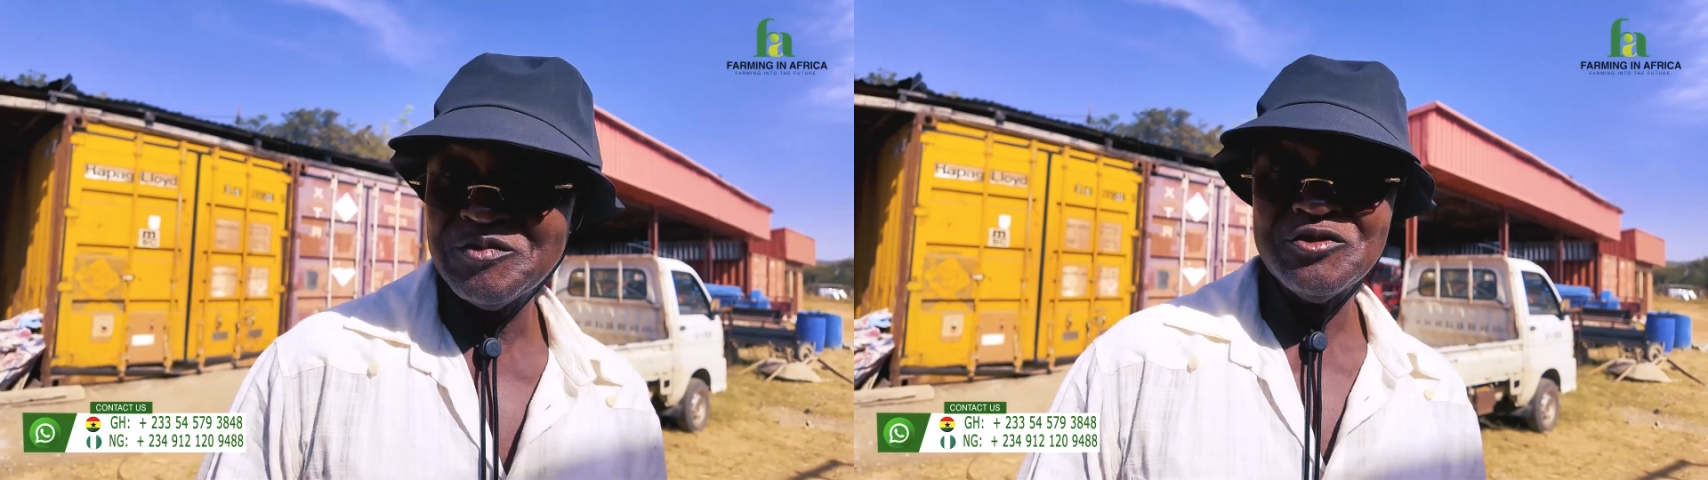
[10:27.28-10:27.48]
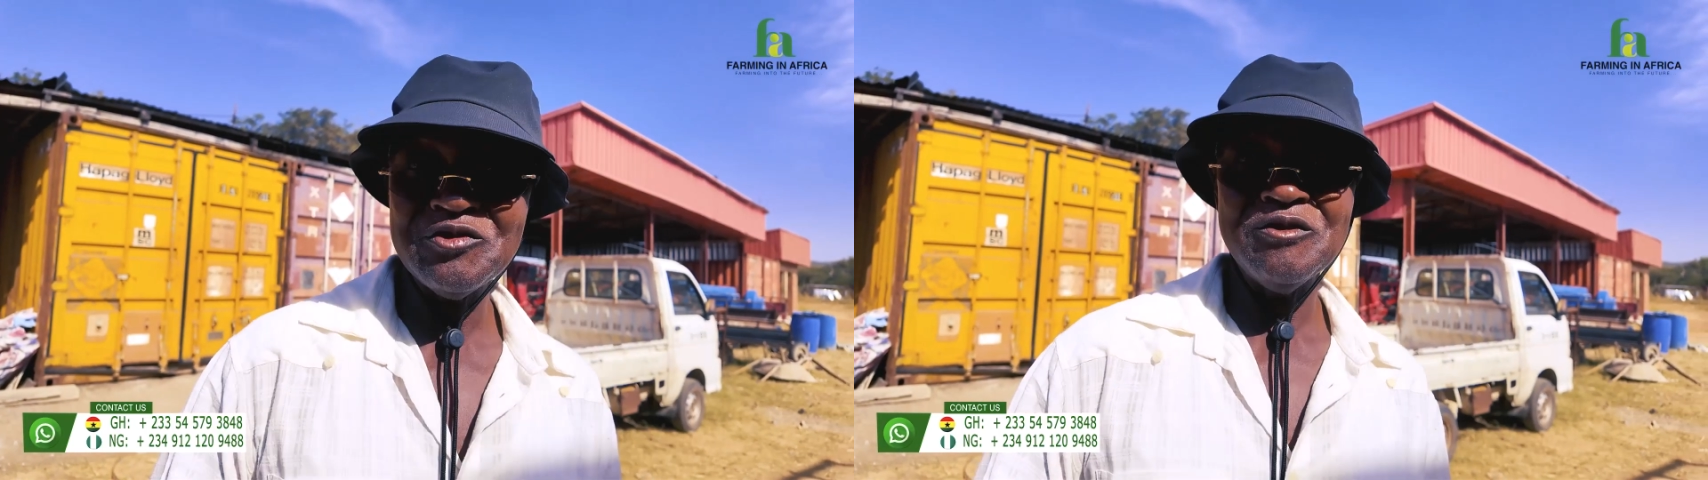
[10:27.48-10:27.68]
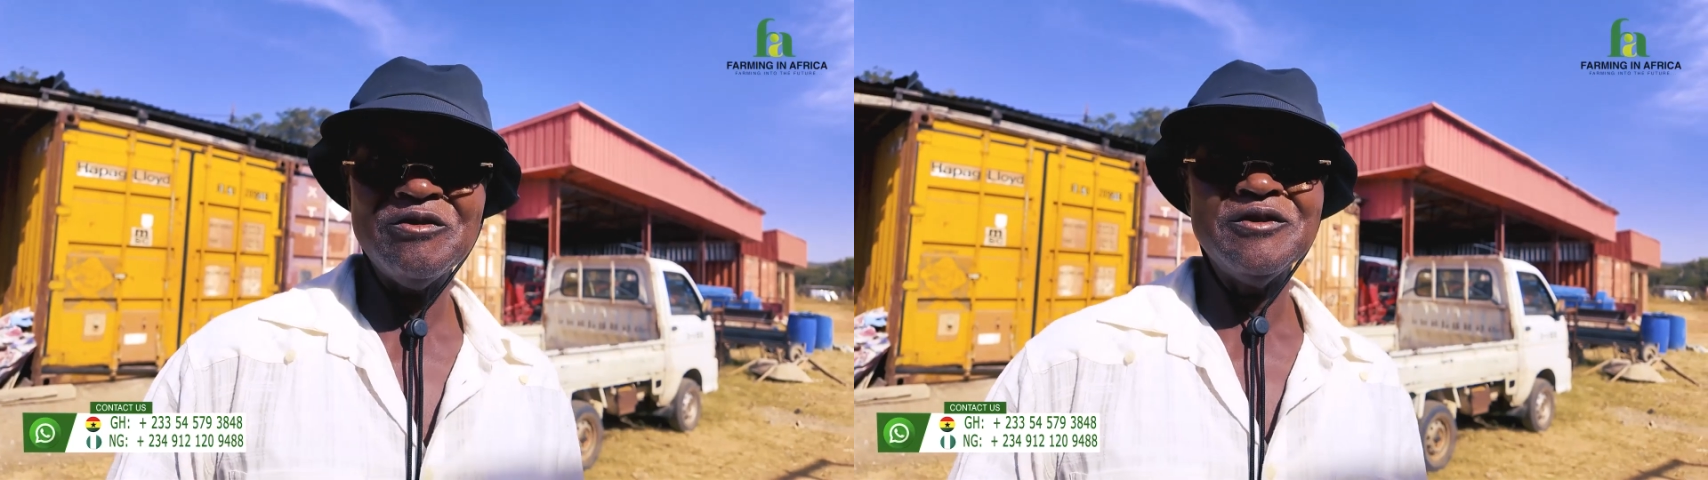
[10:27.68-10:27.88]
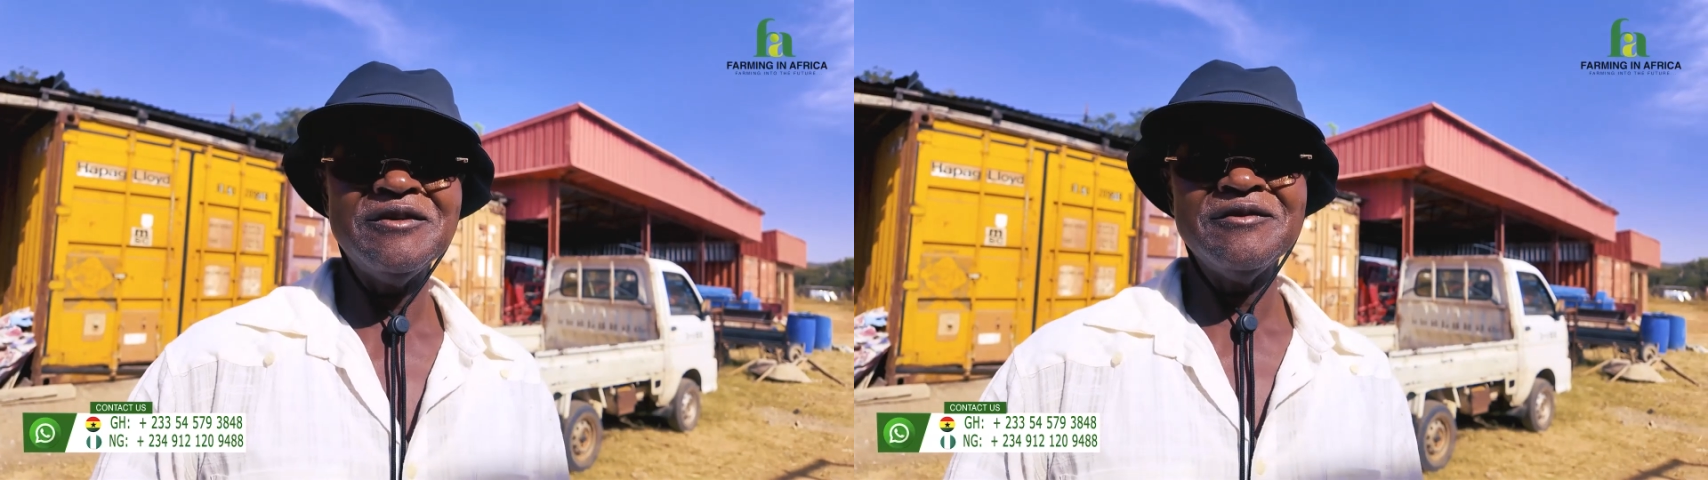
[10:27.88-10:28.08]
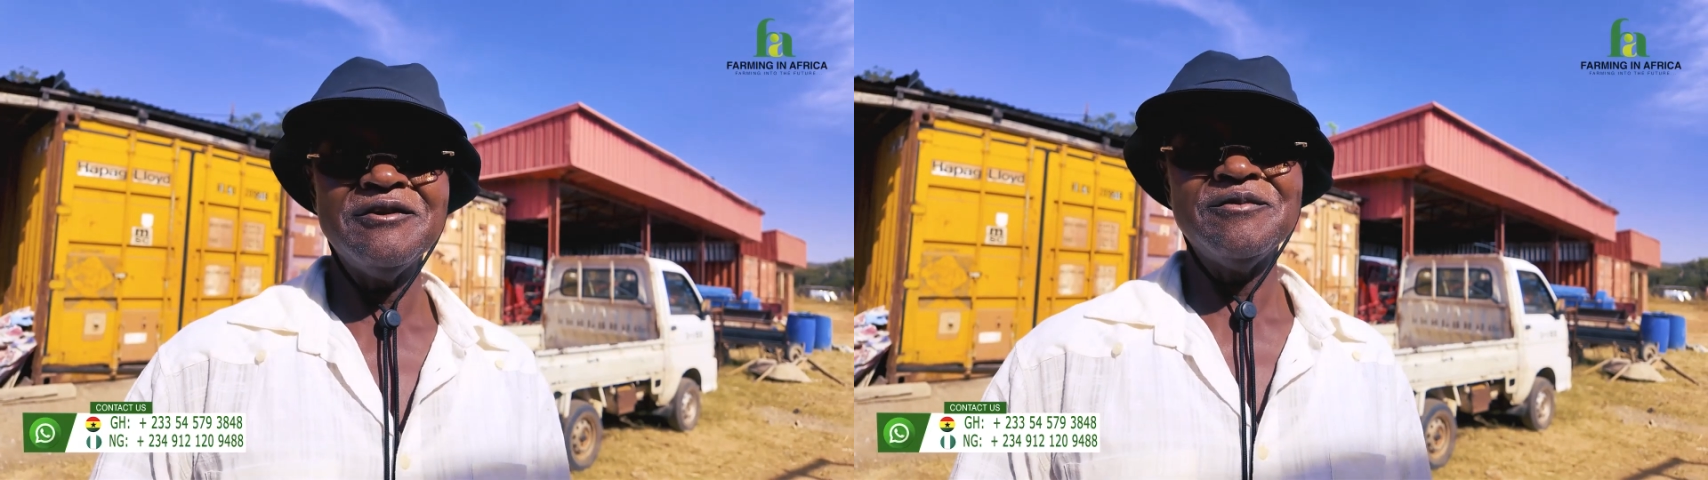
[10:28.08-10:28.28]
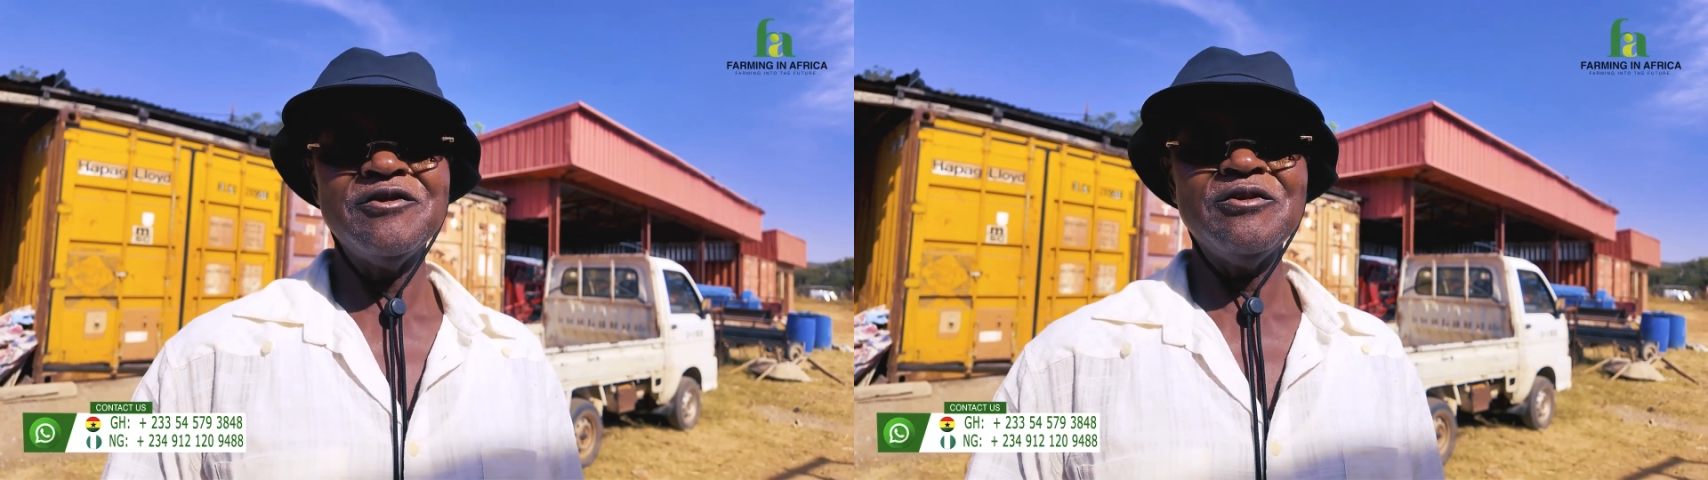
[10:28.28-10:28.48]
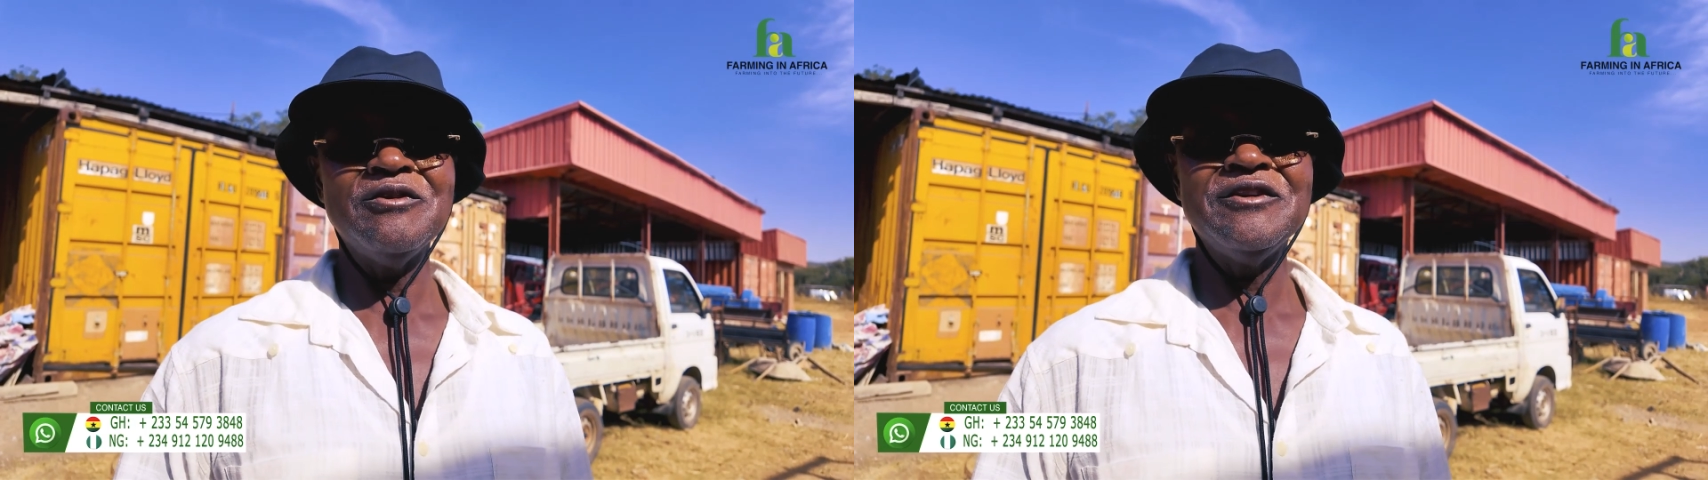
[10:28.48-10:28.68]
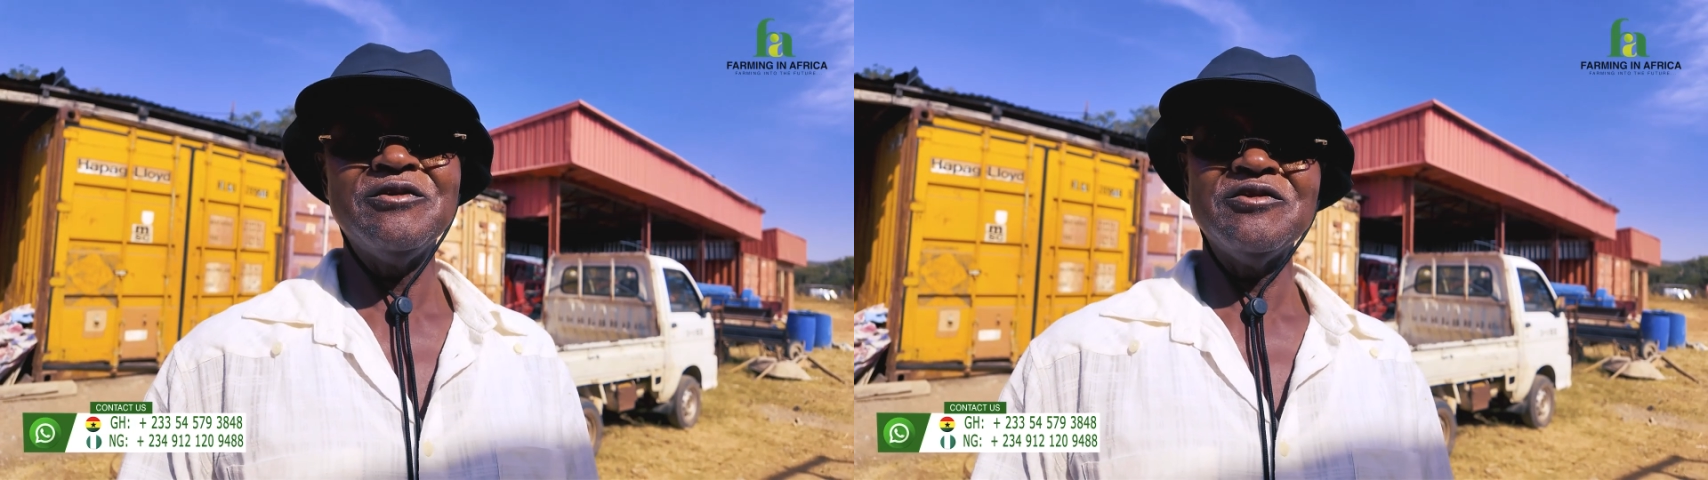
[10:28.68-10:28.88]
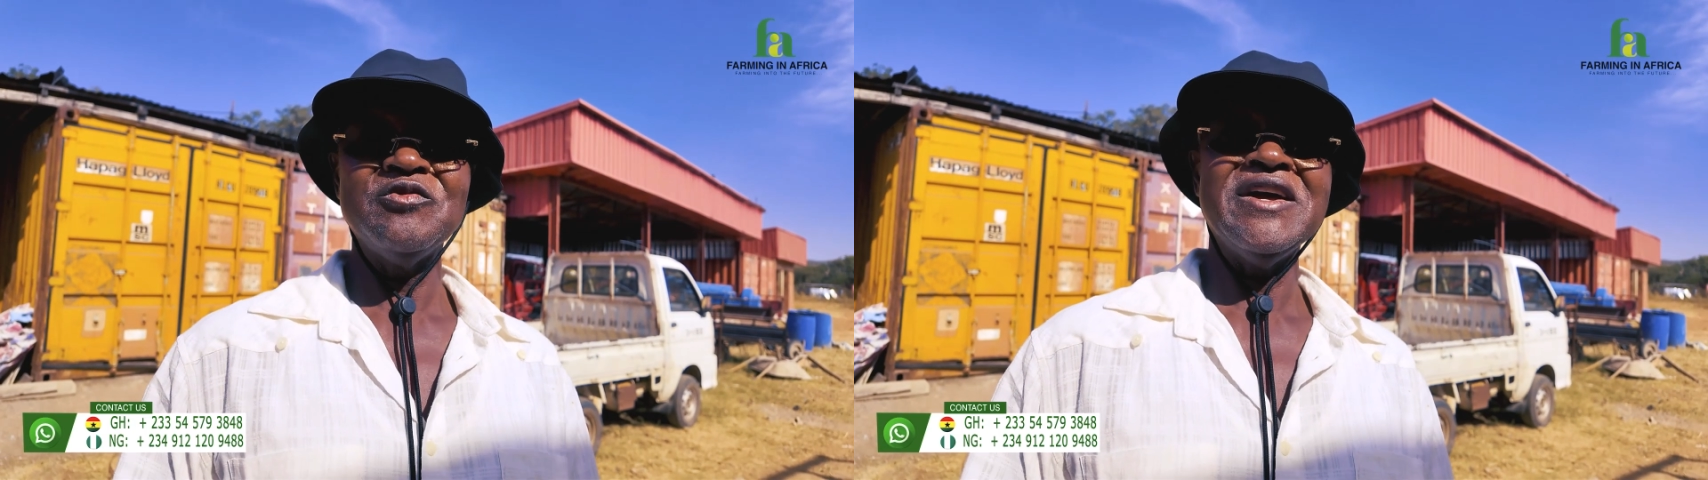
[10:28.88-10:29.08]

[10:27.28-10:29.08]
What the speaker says: almost all the goats